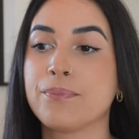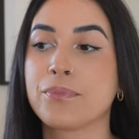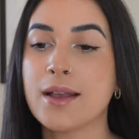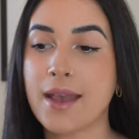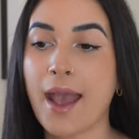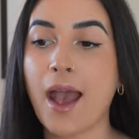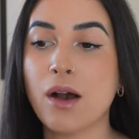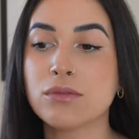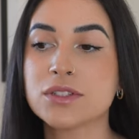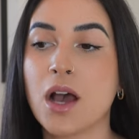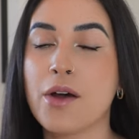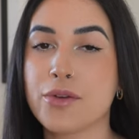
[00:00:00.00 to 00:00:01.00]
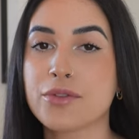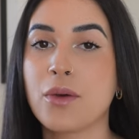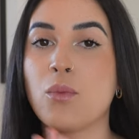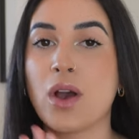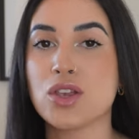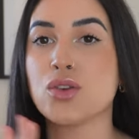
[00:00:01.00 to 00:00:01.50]
account other
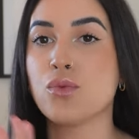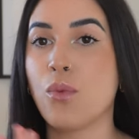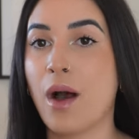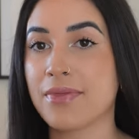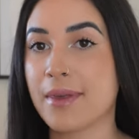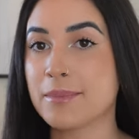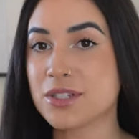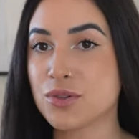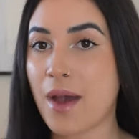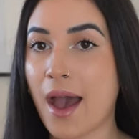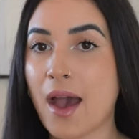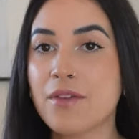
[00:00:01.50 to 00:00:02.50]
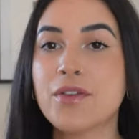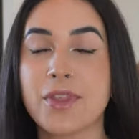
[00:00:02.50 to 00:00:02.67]
than what you want them to have.